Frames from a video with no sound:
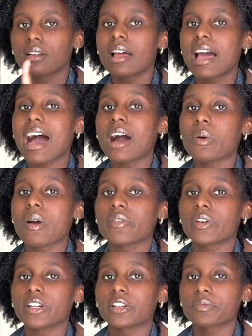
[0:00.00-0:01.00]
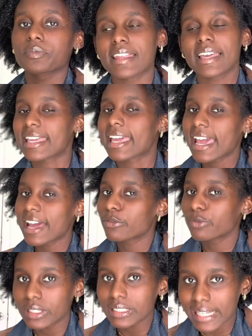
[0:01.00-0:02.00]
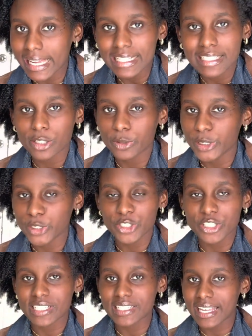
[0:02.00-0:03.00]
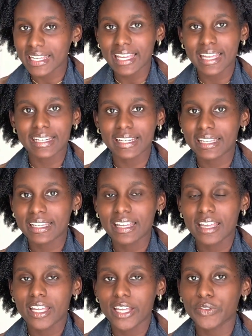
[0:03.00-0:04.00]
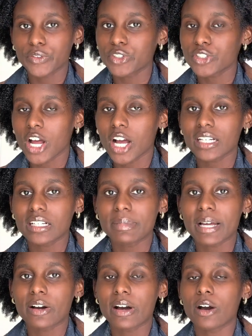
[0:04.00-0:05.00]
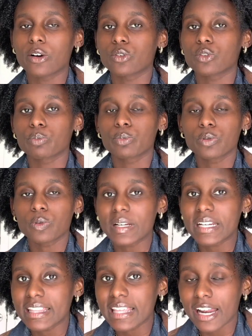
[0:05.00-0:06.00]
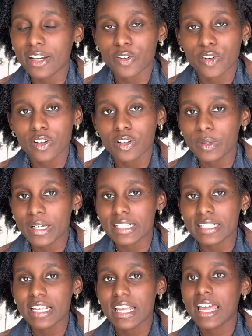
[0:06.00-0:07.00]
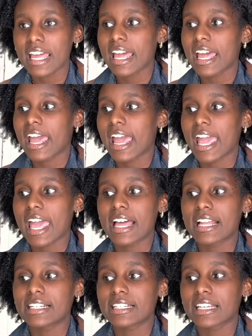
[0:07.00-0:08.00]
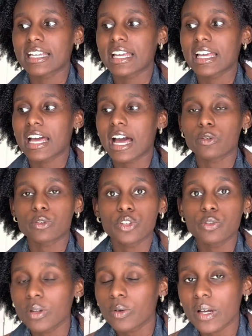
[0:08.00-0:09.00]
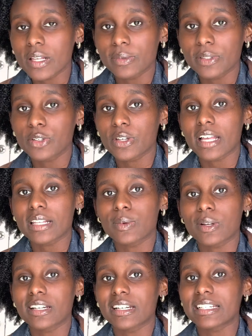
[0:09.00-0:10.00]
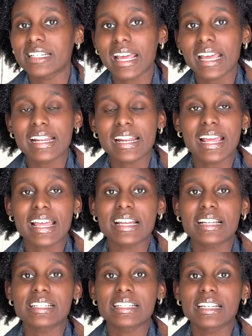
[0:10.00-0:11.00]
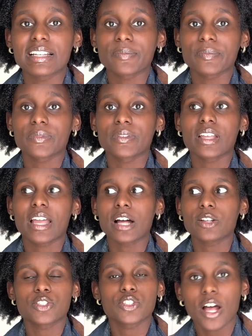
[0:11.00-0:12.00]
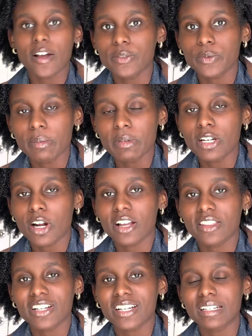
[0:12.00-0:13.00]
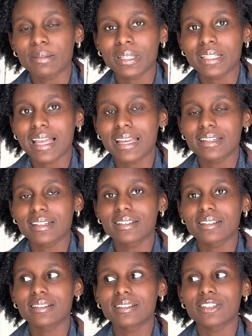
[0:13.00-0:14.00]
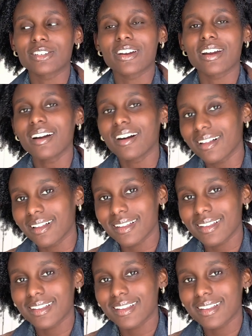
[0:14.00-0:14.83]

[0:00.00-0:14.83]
However, they can't relate to what you're saying. If you're talking about how pretty that girl was and how cute it was when you guys went on a date and how soft women are, they're gonna be like, girl,